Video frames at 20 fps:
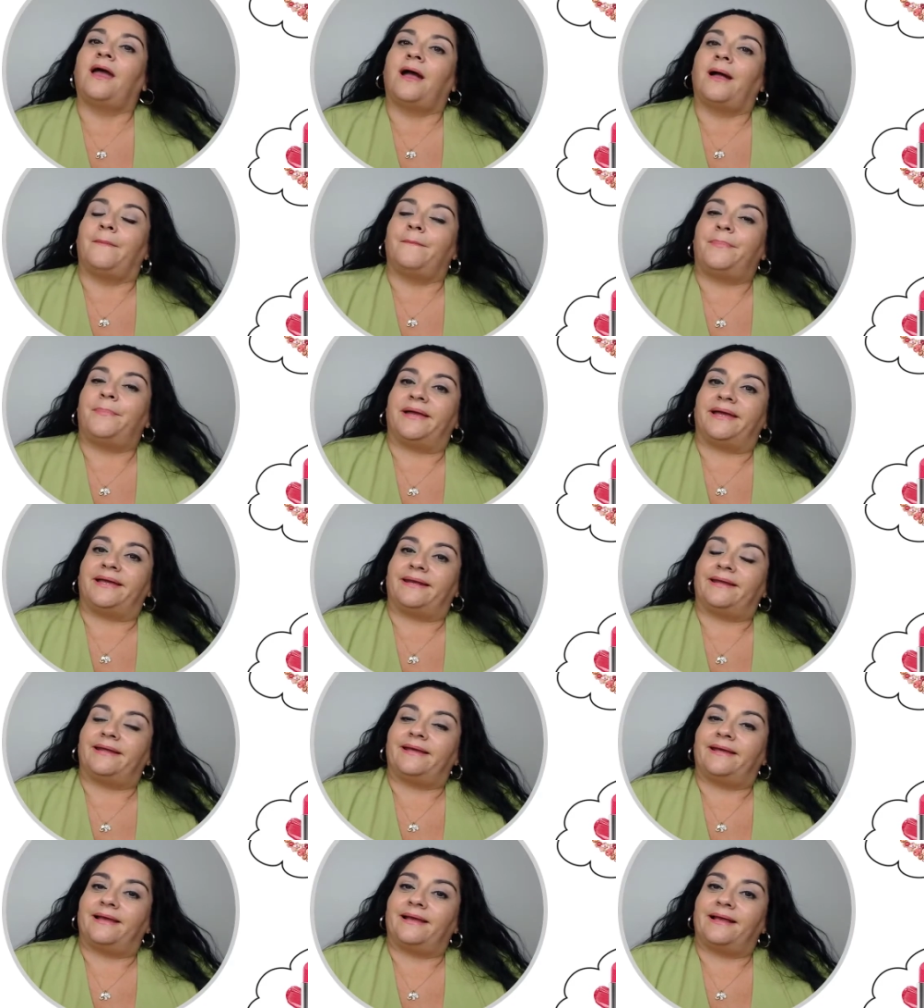But
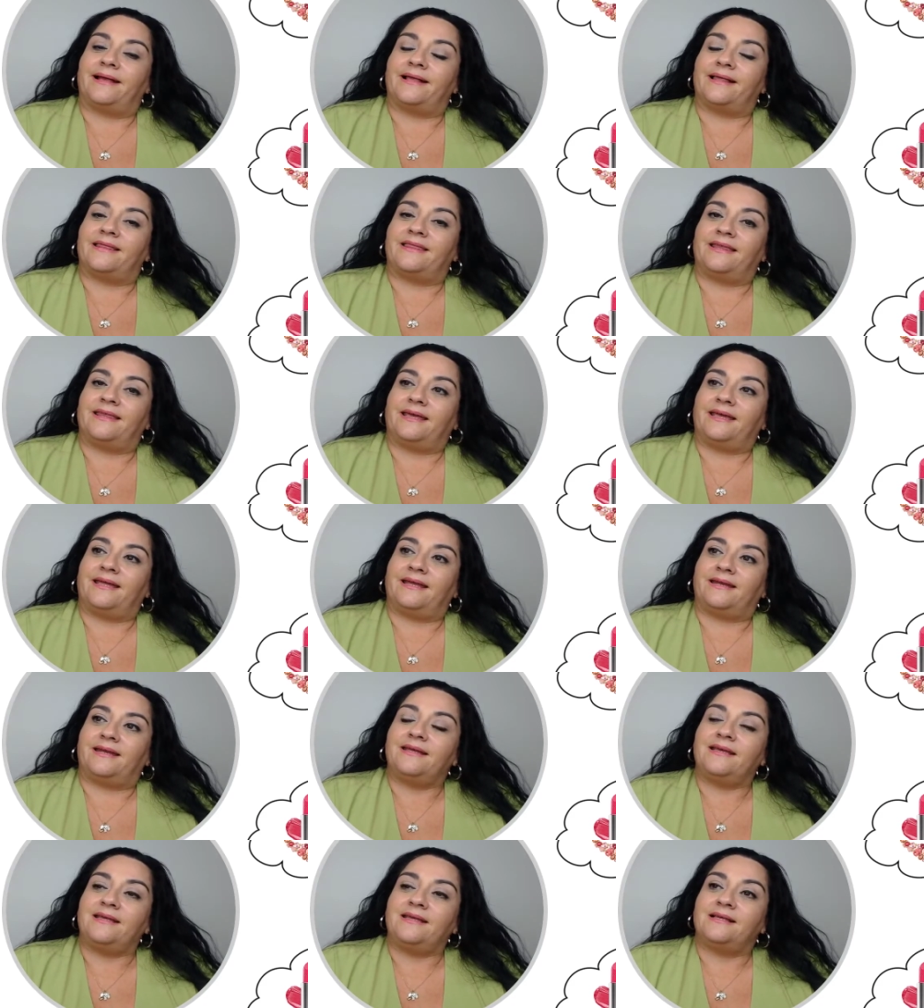
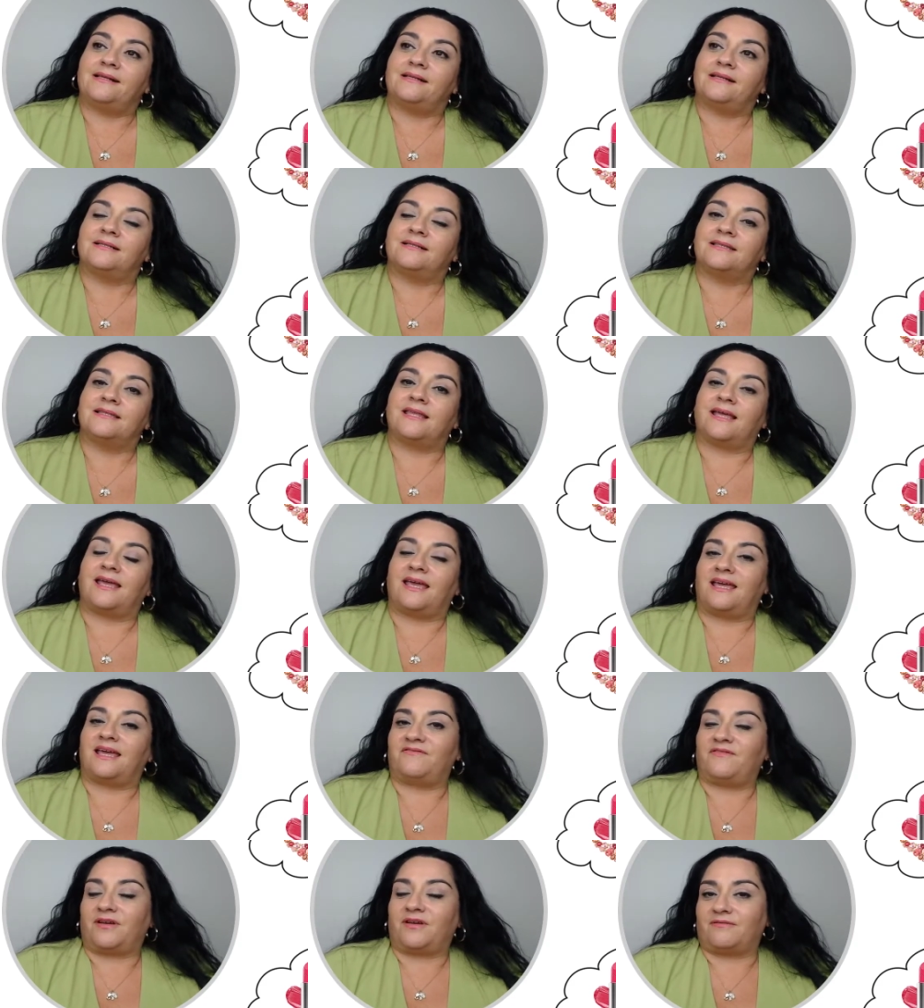then the
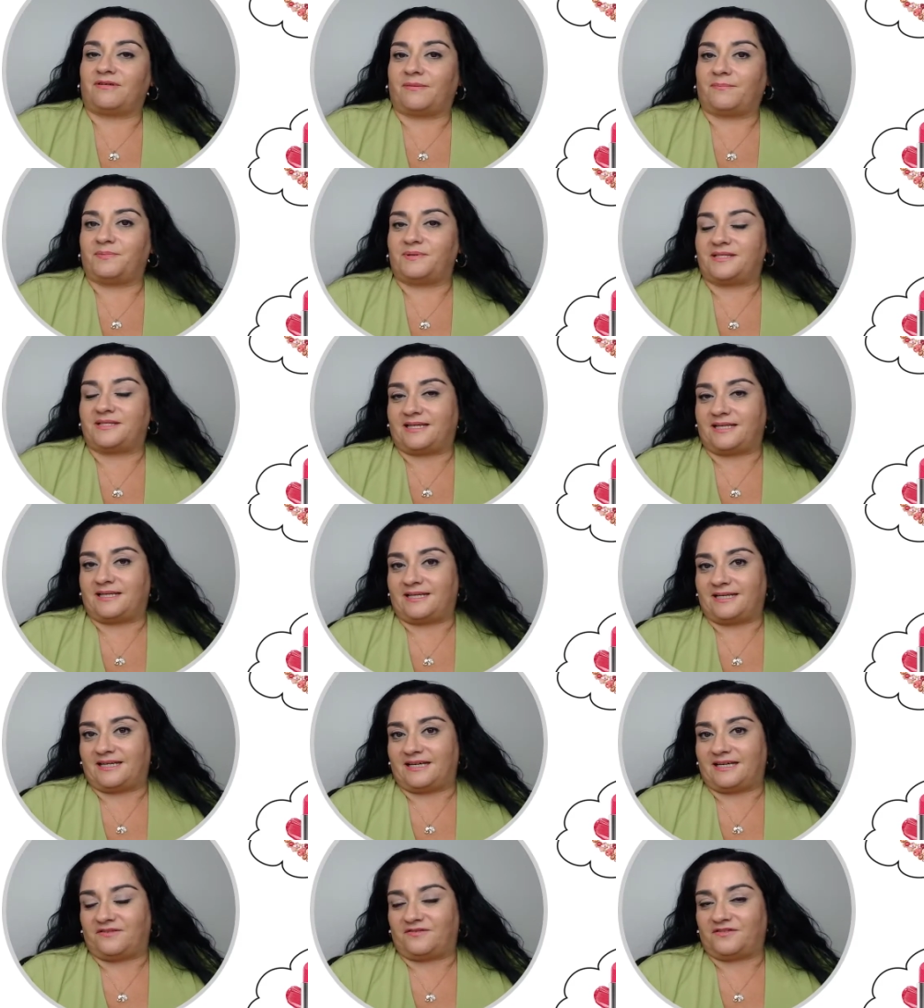Avon
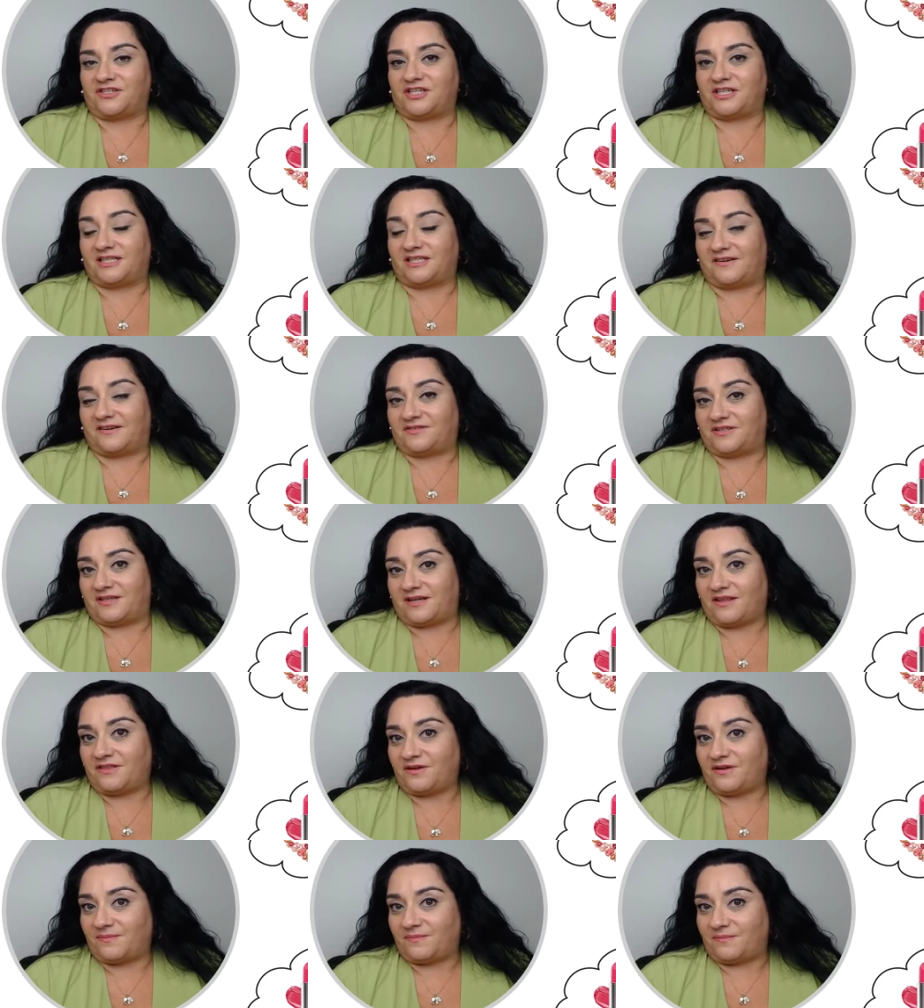representative, she left
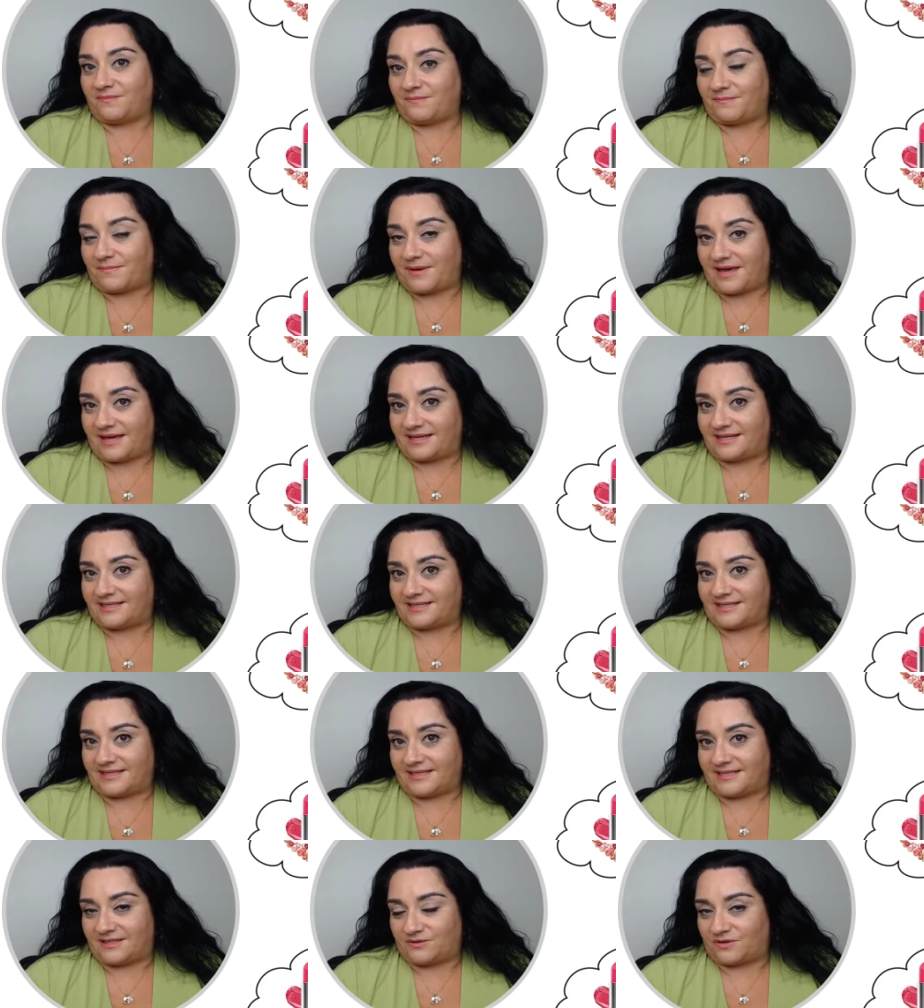another
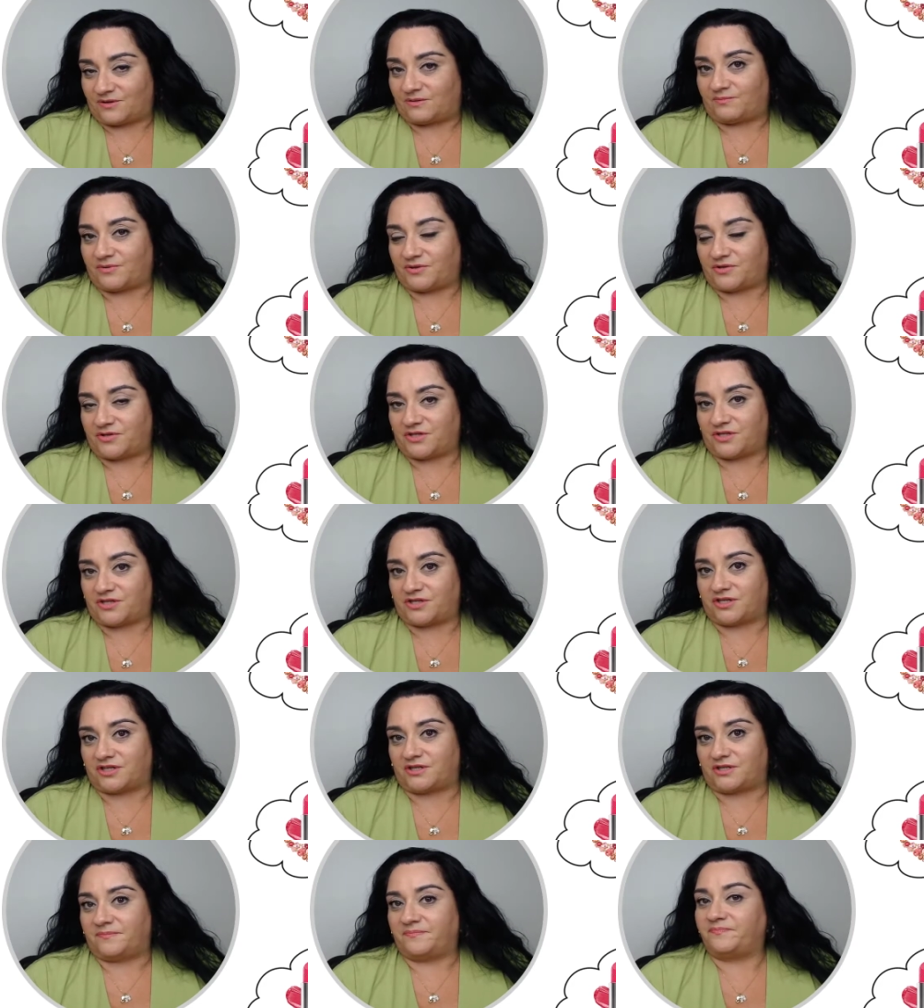magazine or
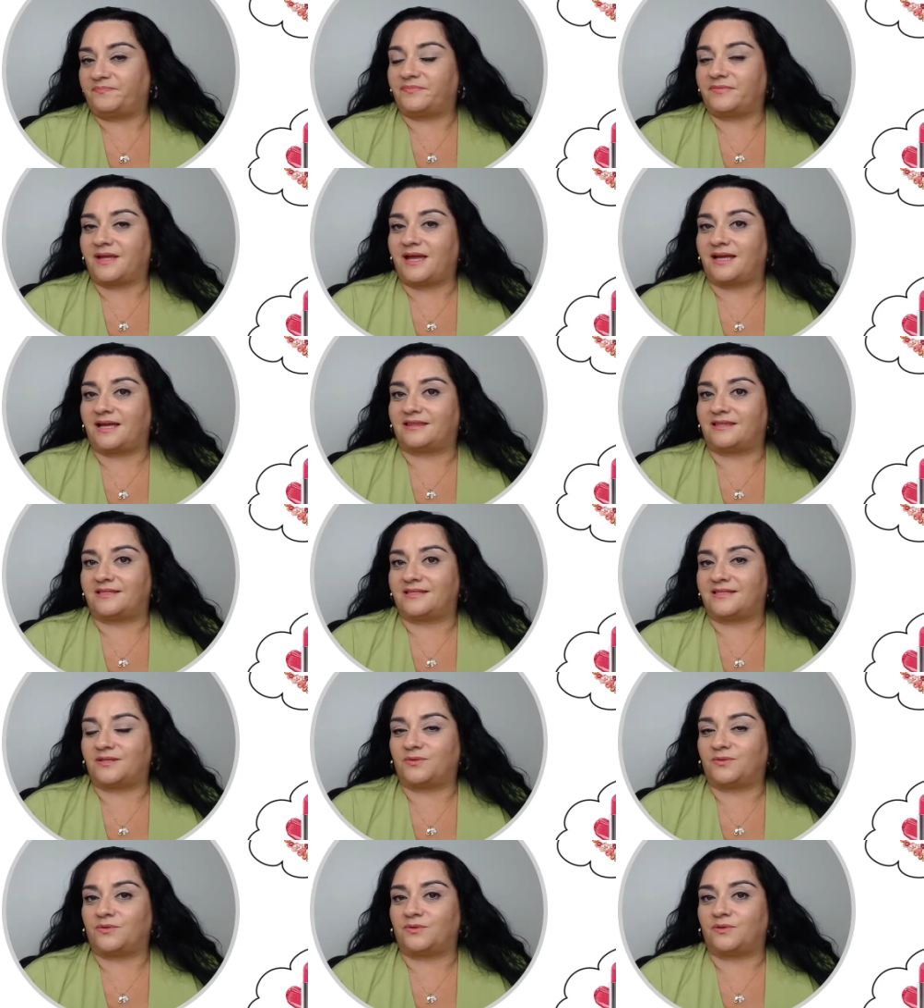brochure at the
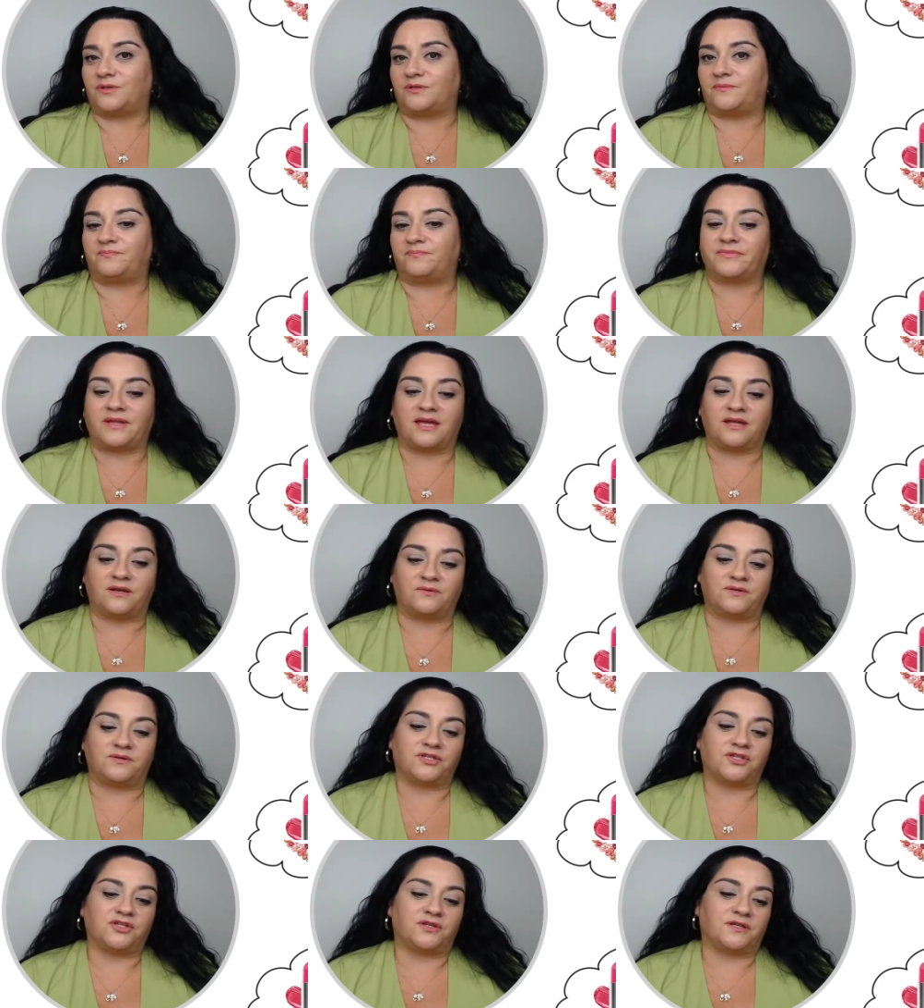school, and it
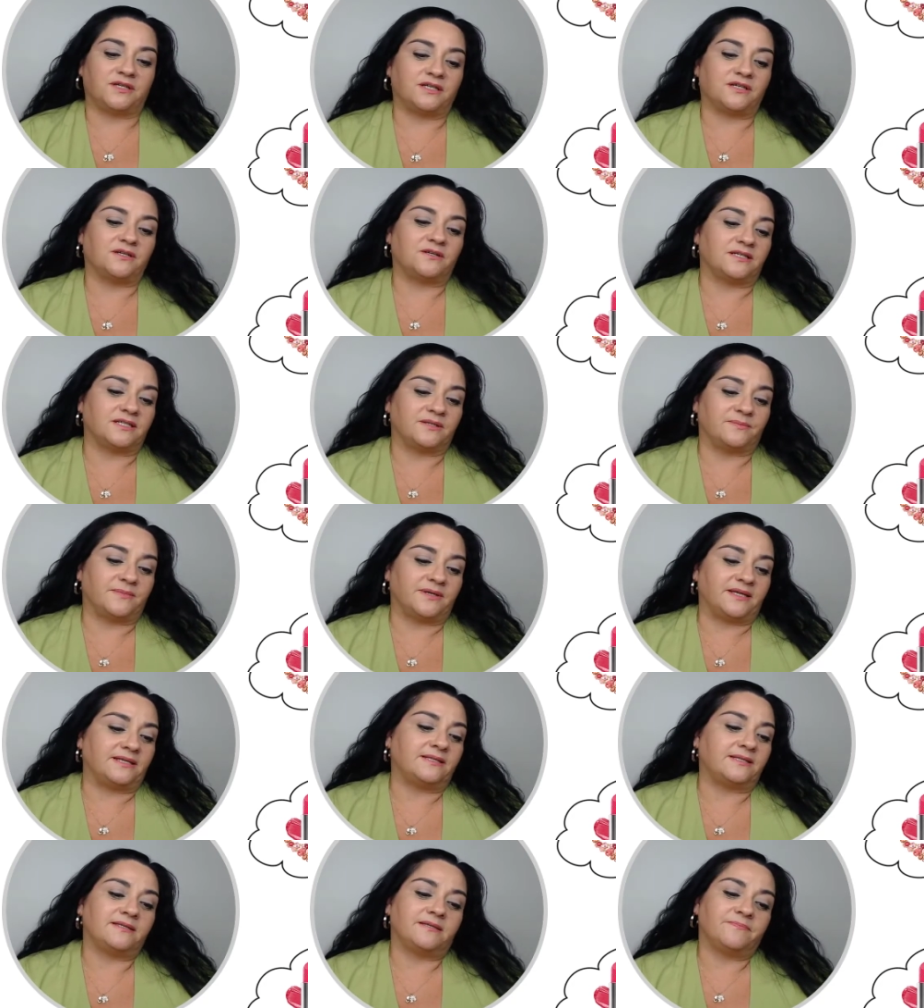was during
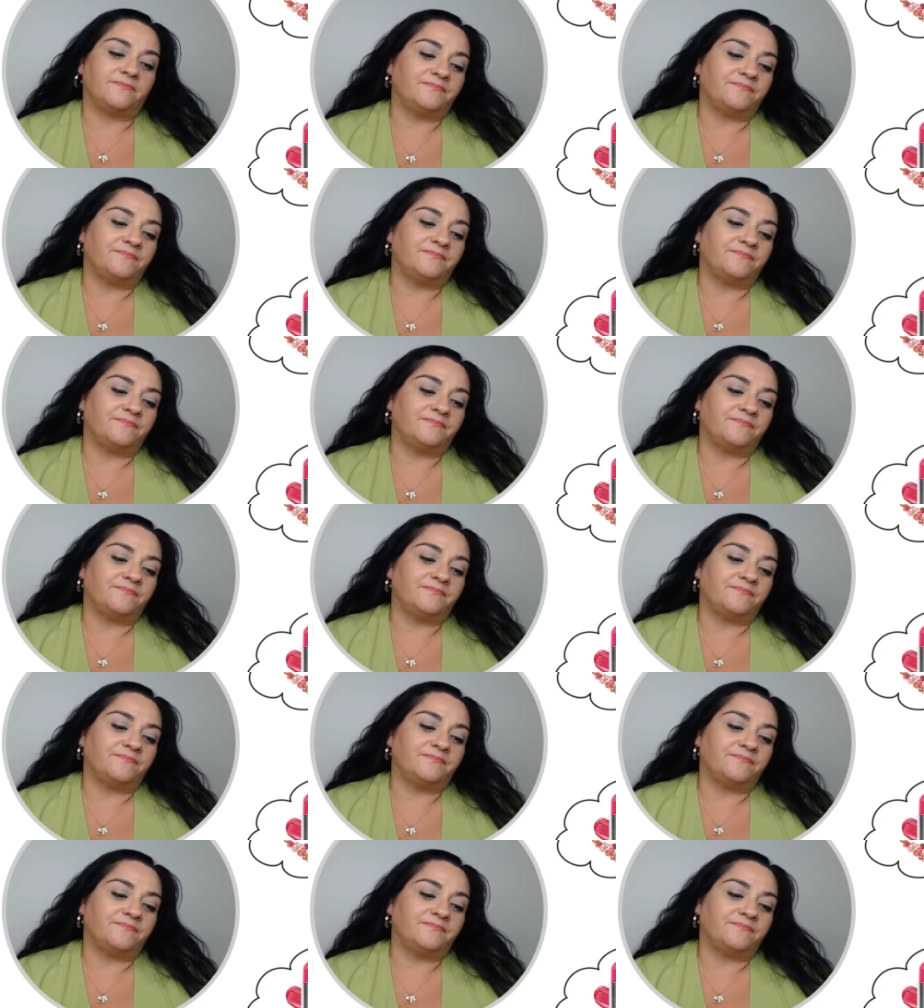Christmas.